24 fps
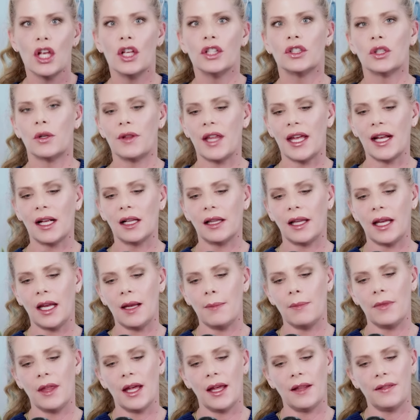So they
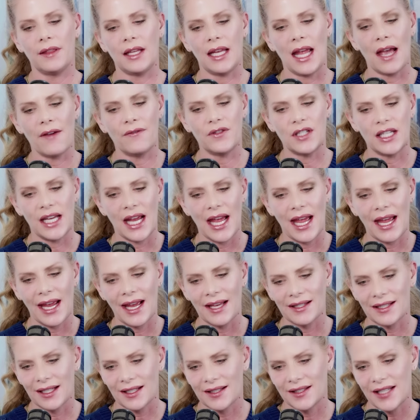claim that the FDA
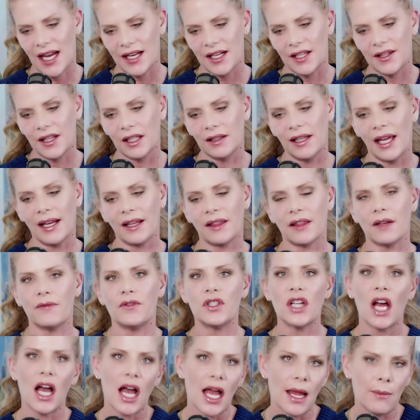has extended the length of
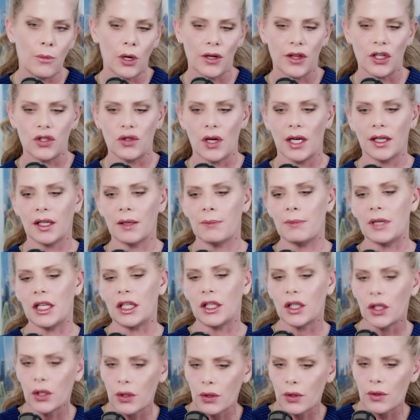time where the drug can be
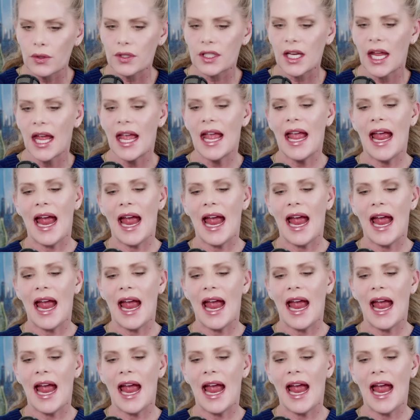used,